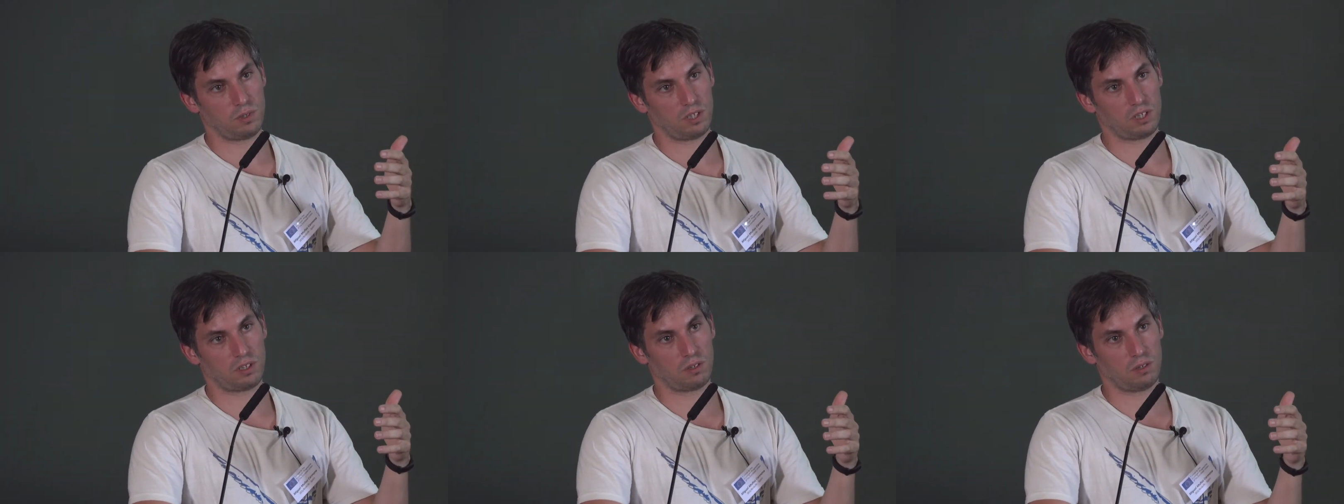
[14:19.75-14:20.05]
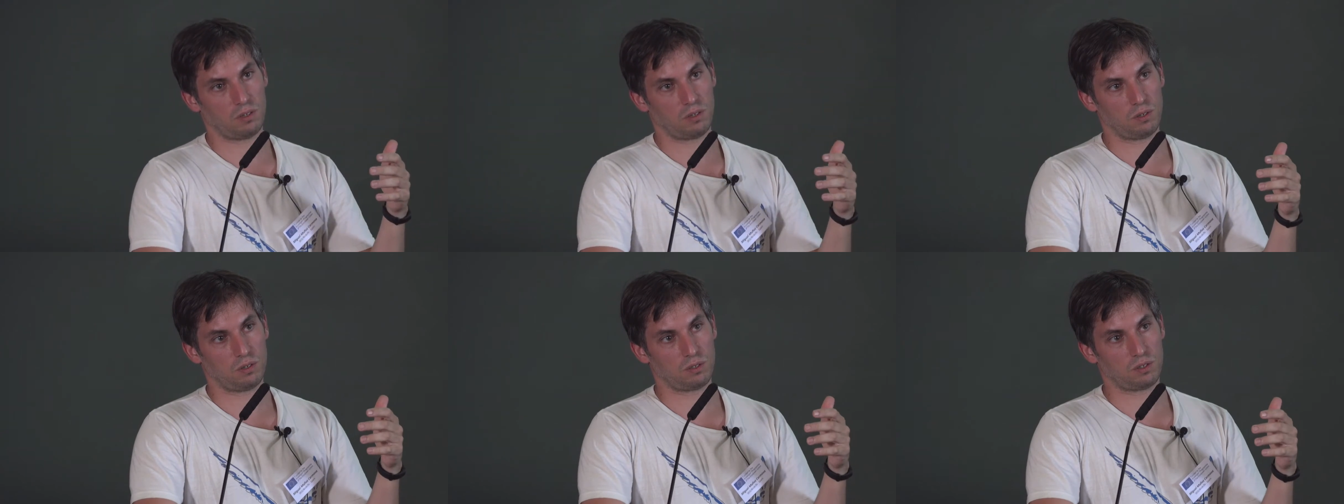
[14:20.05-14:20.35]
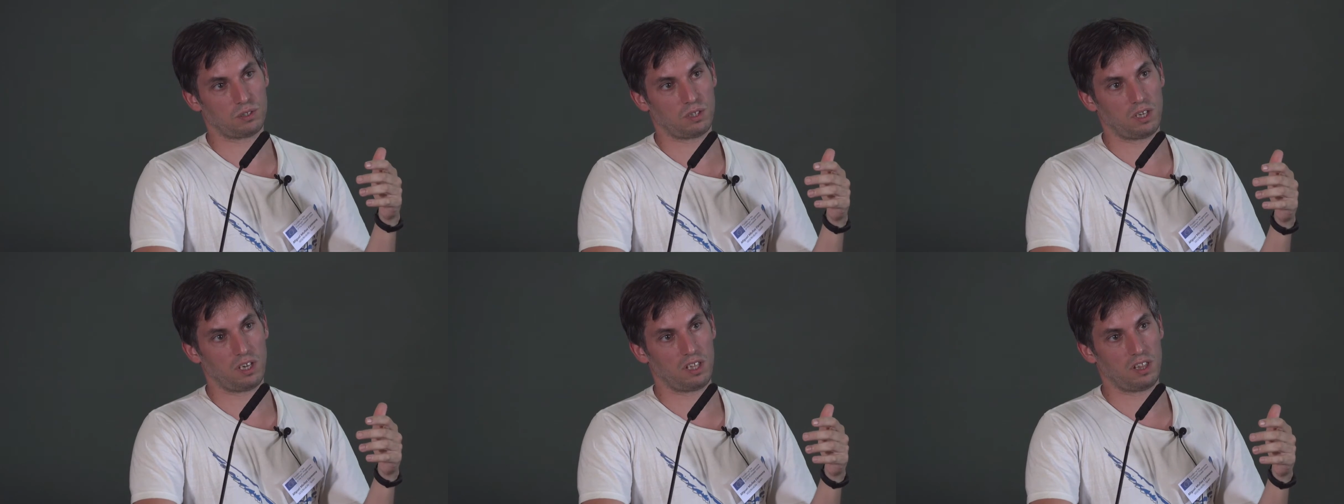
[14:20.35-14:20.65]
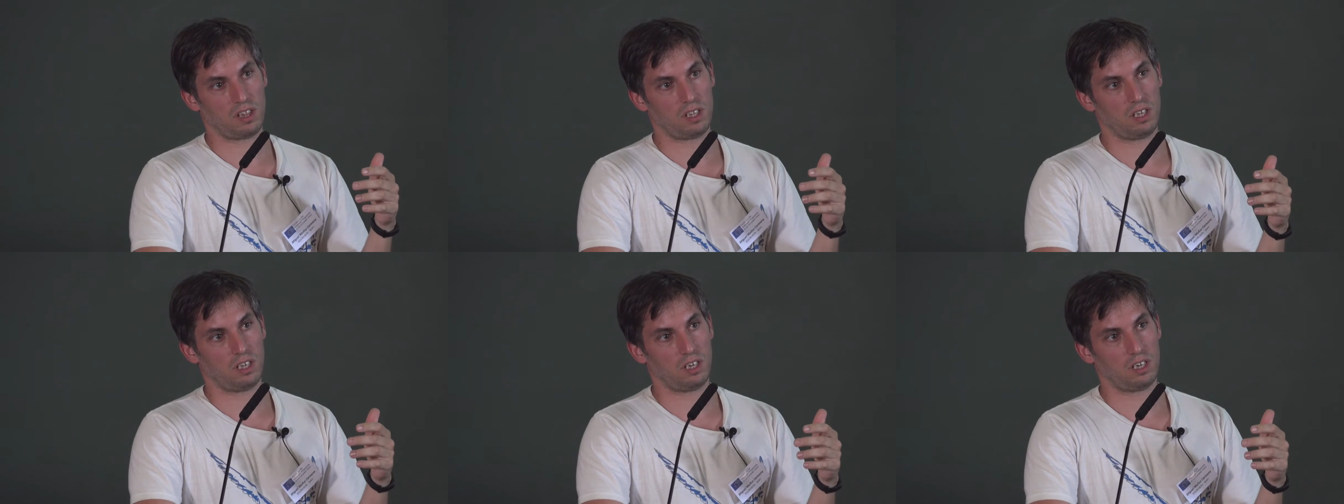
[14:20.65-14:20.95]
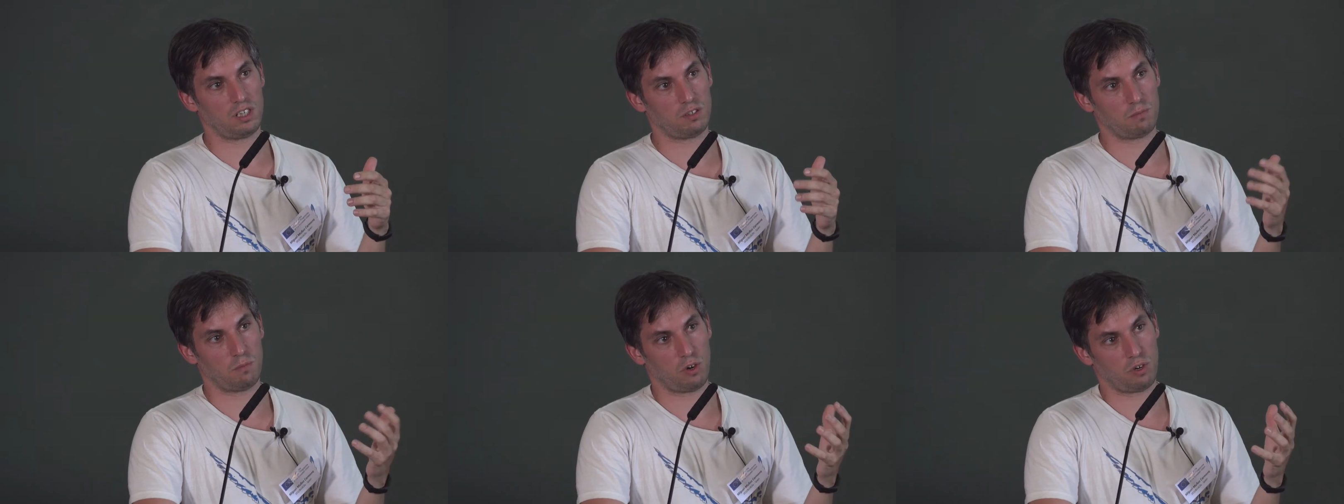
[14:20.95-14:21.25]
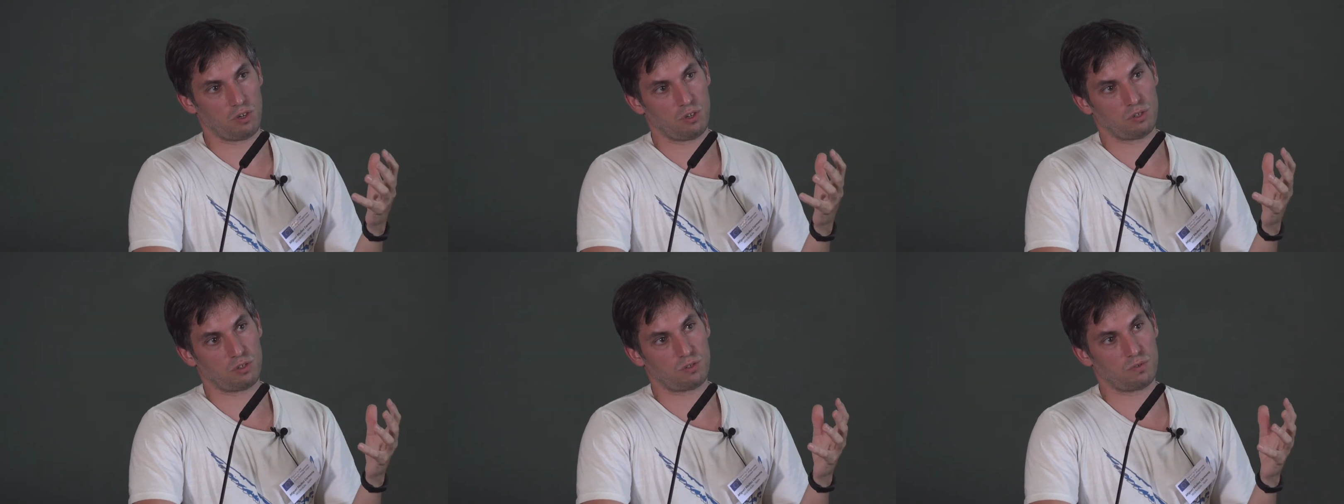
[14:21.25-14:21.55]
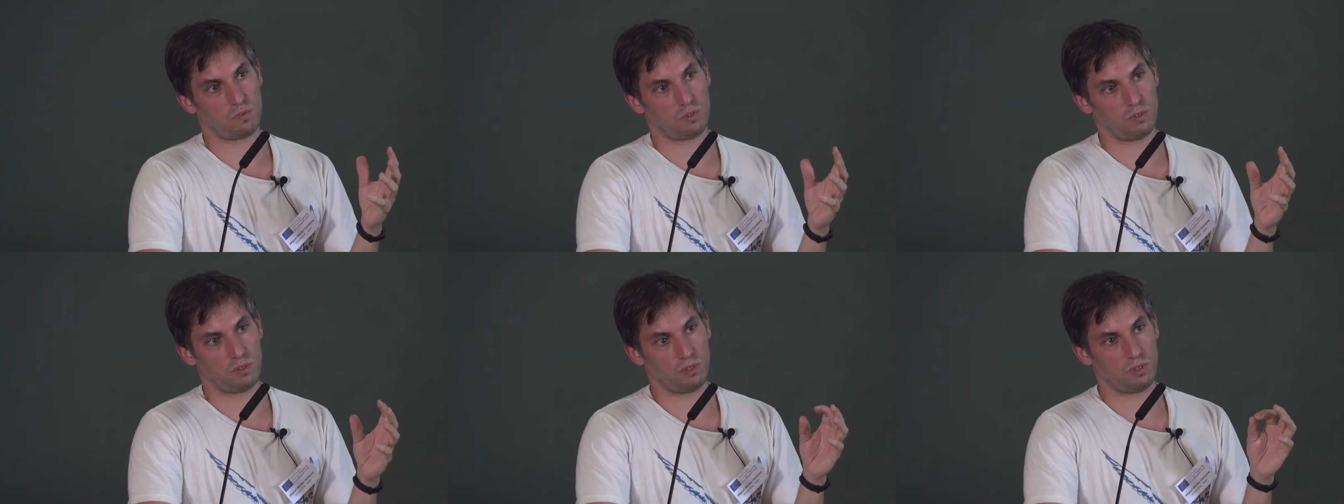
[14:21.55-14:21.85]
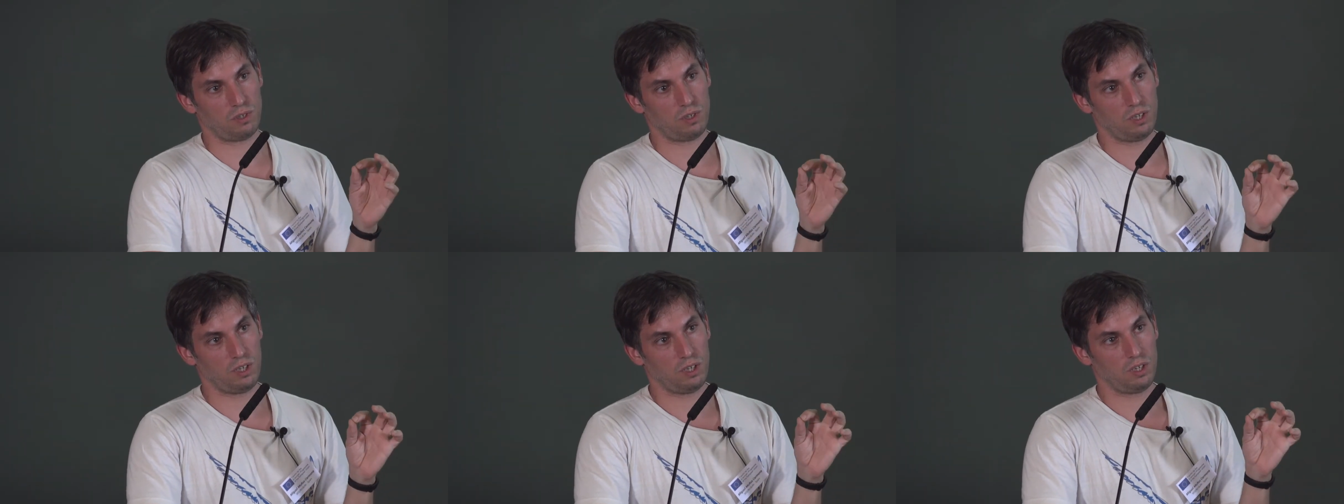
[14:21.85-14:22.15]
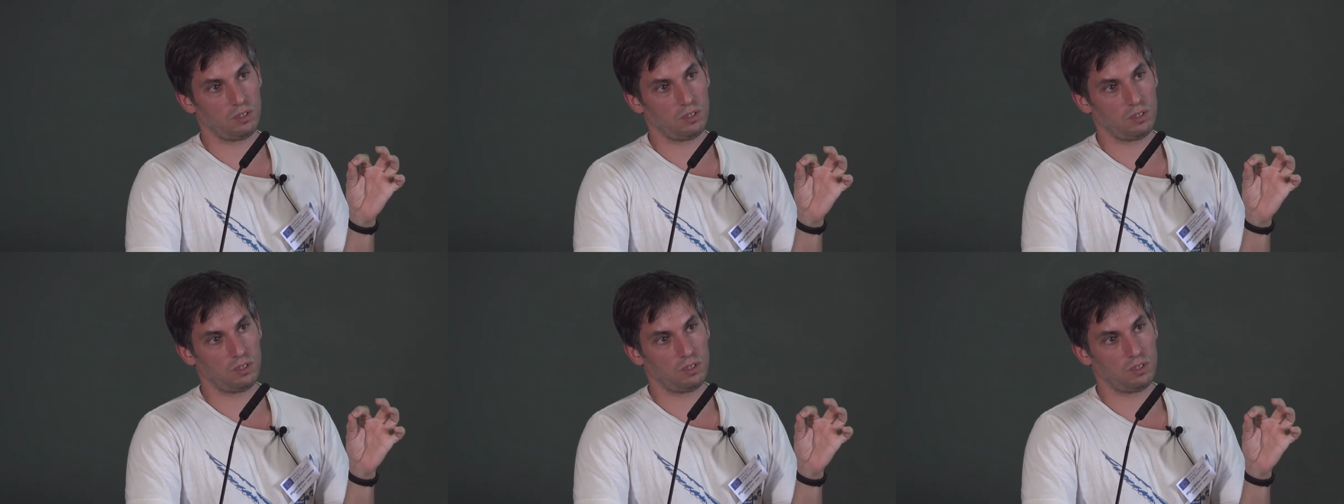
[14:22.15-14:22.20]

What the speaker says: because I think it's more useful